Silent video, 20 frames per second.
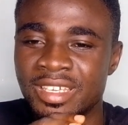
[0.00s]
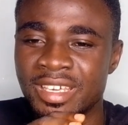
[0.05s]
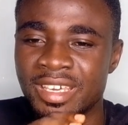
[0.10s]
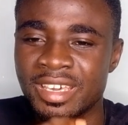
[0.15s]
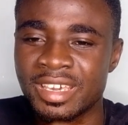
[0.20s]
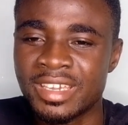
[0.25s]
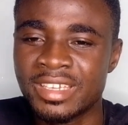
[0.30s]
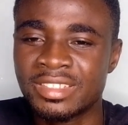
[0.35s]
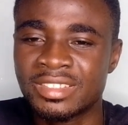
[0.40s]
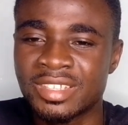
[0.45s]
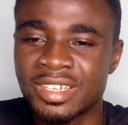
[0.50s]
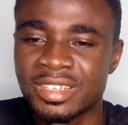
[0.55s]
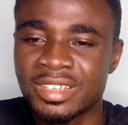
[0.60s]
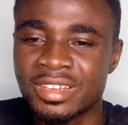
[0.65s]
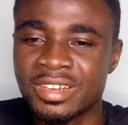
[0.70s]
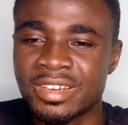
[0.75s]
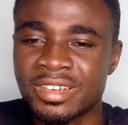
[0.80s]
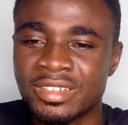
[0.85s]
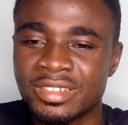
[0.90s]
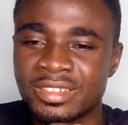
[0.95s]

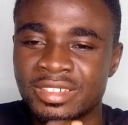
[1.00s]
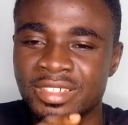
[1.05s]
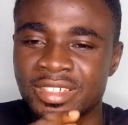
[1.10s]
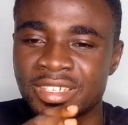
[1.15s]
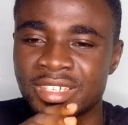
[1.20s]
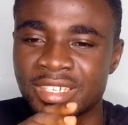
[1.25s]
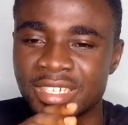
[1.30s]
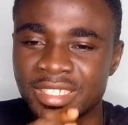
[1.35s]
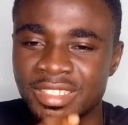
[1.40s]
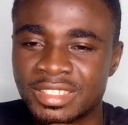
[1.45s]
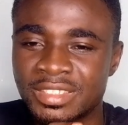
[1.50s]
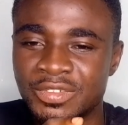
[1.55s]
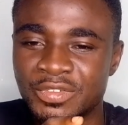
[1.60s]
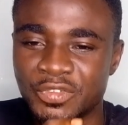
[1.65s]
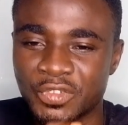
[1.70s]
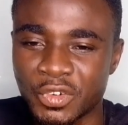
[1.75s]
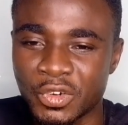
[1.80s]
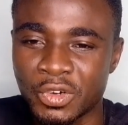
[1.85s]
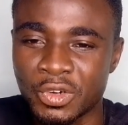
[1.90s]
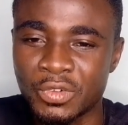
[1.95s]

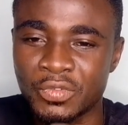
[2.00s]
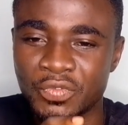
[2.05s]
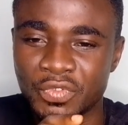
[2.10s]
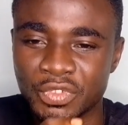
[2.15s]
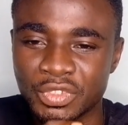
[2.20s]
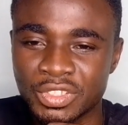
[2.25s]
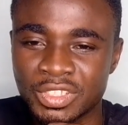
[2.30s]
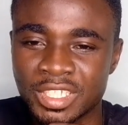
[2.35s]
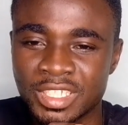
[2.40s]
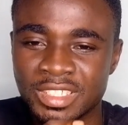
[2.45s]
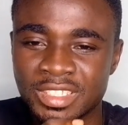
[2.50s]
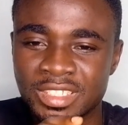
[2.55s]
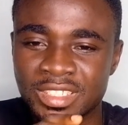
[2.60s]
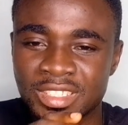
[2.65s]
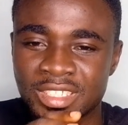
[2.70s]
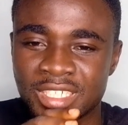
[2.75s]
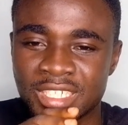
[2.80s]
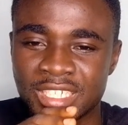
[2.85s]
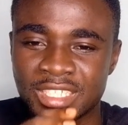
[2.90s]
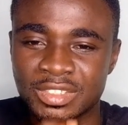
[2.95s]
884
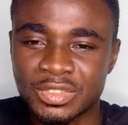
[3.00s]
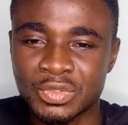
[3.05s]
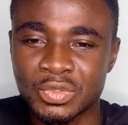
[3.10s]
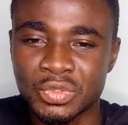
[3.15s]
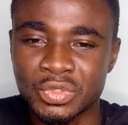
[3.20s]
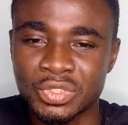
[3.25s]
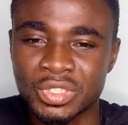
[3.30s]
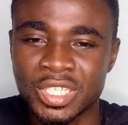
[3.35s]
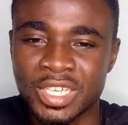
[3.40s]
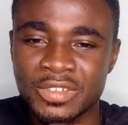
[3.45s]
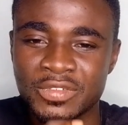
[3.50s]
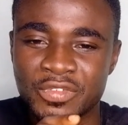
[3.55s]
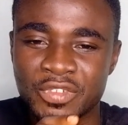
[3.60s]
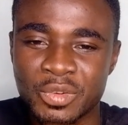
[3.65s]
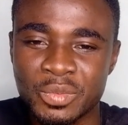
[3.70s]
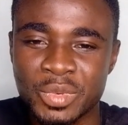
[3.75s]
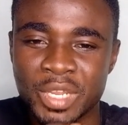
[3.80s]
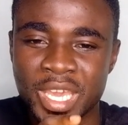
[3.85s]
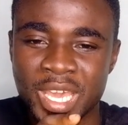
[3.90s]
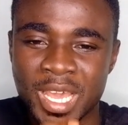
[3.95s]
voters excluded
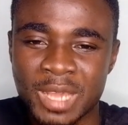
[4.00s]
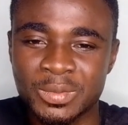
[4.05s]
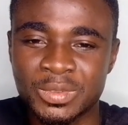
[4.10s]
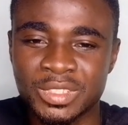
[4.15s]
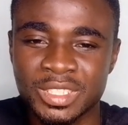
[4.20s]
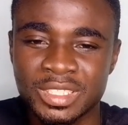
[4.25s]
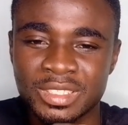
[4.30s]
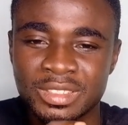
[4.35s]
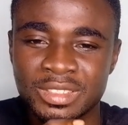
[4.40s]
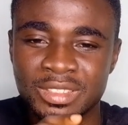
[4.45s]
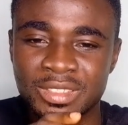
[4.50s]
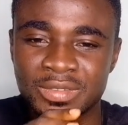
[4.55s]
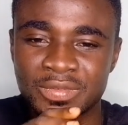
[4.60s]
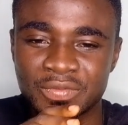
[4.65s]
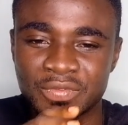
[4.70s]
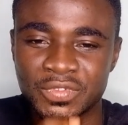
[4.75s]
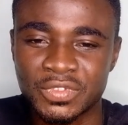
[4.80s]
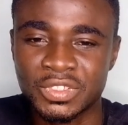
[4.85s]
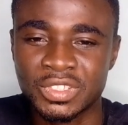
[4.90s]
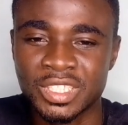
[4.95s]
from the absent
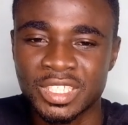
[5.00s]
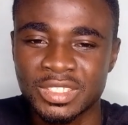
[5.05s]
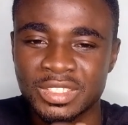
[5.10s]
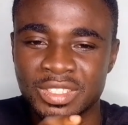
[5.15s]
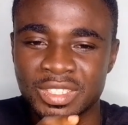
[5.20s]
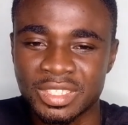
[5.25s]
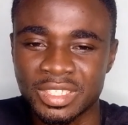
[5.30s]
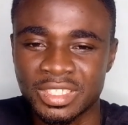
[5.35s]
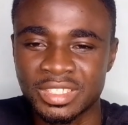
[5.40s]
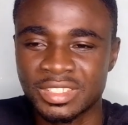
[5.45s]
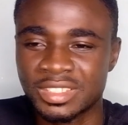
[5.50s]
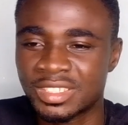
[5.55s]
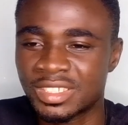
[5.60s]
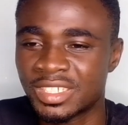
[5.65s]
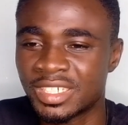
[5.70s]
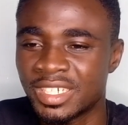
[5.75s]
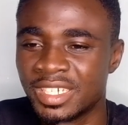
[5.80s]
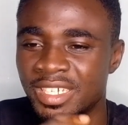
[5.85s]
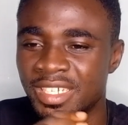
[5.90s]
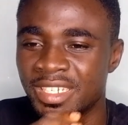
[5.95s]
voters list.
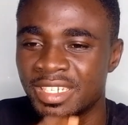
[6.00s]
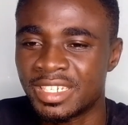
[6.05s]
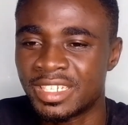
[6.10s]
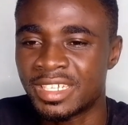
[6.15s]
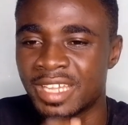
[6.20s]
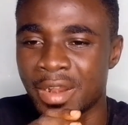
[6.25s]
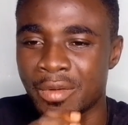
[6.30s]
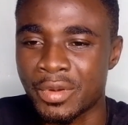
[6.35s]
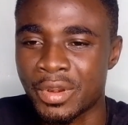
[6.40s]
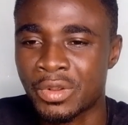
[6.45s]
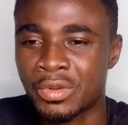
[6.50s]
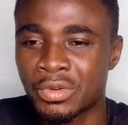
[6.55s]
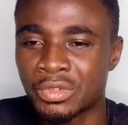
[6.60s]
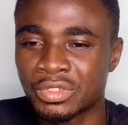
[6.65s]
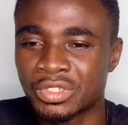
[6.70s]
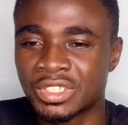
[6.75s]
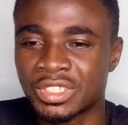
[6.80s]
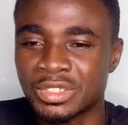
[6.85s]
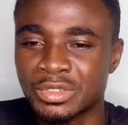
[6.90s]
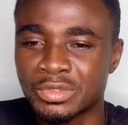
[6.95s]
Their
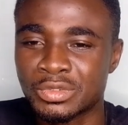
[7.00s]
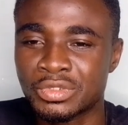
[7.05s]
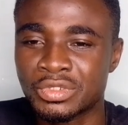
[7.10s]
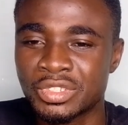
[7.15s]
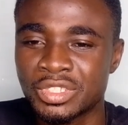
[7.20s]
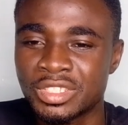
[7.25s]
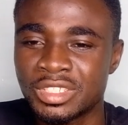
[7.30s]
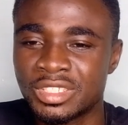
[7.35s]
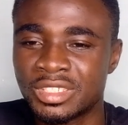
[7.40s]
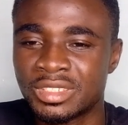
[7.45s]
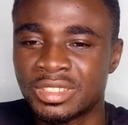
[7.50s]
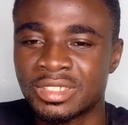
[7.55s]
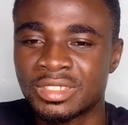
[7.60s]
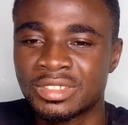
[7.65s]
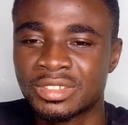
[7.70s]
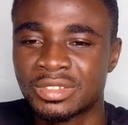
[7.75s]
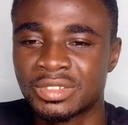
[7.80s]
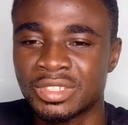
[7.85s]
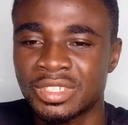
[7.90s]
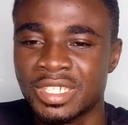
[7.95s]
records, including
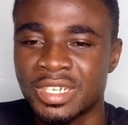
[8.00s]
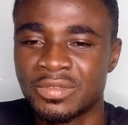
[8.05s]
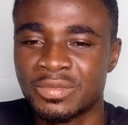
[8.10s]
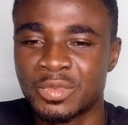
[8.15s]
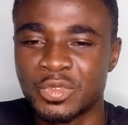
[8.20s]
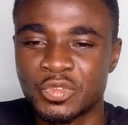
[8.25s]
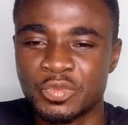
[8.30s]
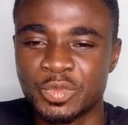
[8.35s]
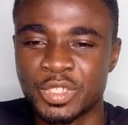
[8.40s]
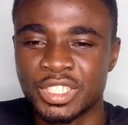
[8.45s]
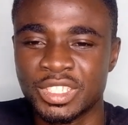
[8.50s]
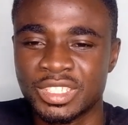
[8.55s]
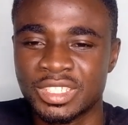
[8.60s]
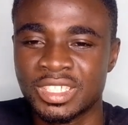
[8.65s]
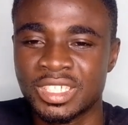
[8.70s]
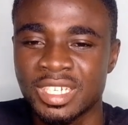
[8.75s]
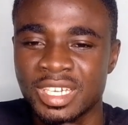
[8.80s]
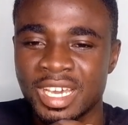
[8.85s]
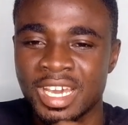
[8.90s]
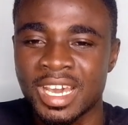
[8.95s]
details on their movement,
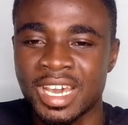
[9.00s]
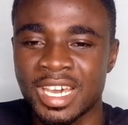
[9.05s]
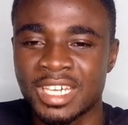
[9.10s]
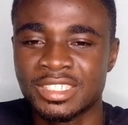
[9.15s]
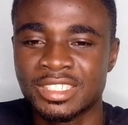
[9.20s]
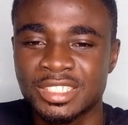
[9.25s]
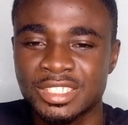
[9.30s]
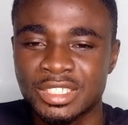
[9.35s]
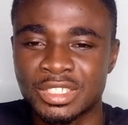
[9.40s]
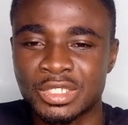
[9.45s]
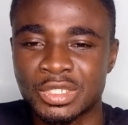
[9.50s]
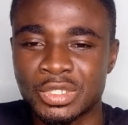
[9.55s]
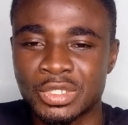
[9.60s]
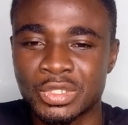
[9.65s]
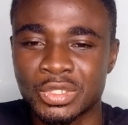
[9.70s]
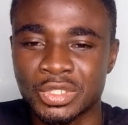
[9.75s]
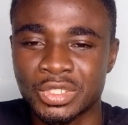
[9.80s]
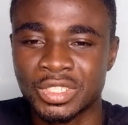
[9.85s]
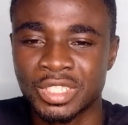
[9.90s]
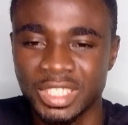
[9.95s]
are
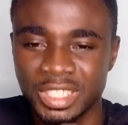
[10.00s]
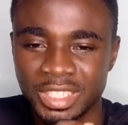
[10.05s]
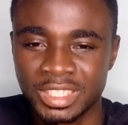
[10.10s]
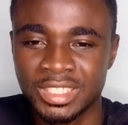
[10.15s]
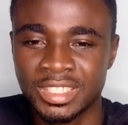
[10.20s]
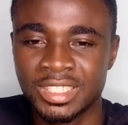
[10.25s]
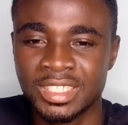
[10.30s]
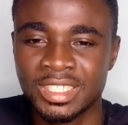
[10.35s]
securely